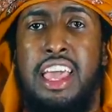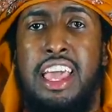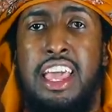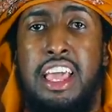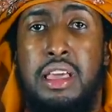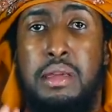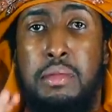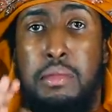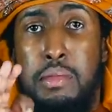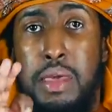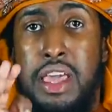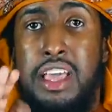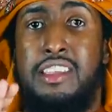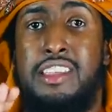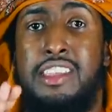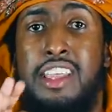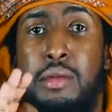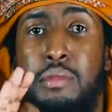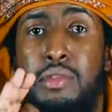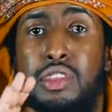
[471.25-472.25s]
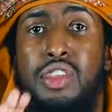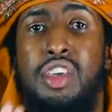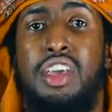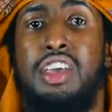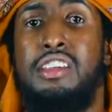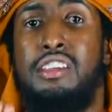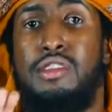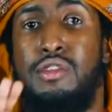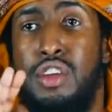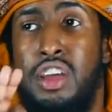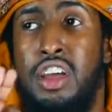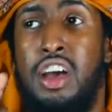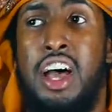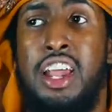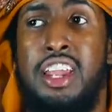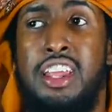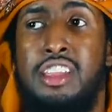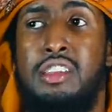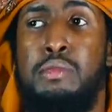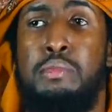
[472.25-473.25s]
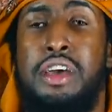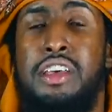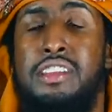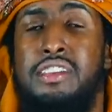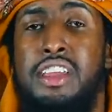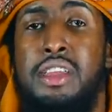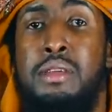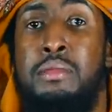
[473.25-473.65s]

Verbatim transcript: He makes up things regarding this person.